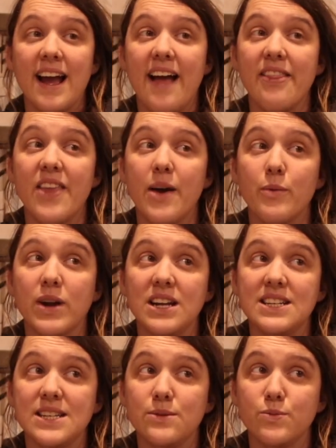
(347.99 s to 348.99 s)
And then what
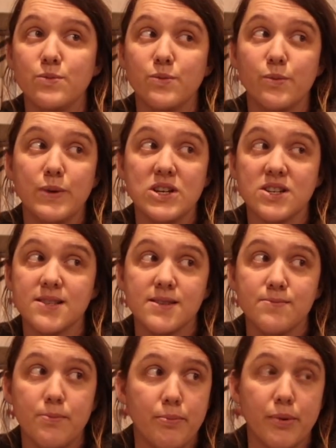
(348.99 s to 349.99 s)
I did, we
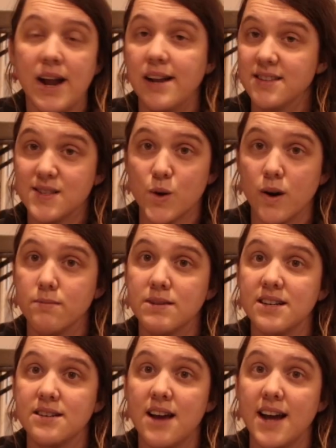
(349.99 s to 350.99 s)
just brainstormed
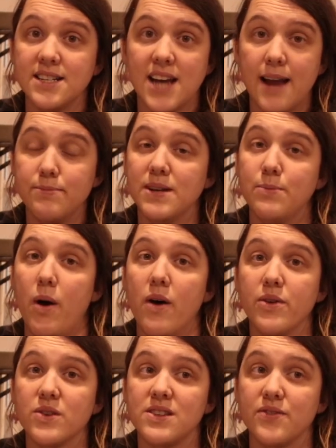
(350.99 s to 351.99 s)
and I typed up all
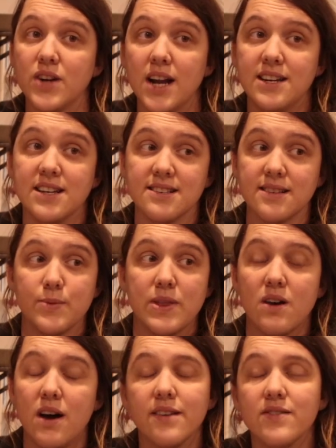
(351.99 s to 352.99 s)
those different ideas as we
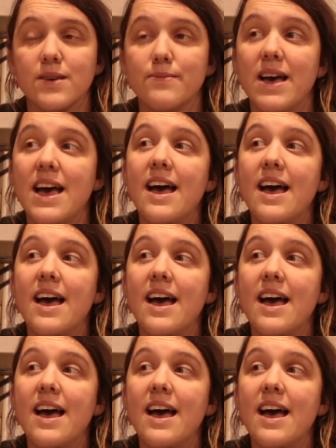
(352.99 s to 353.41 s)
thought of them.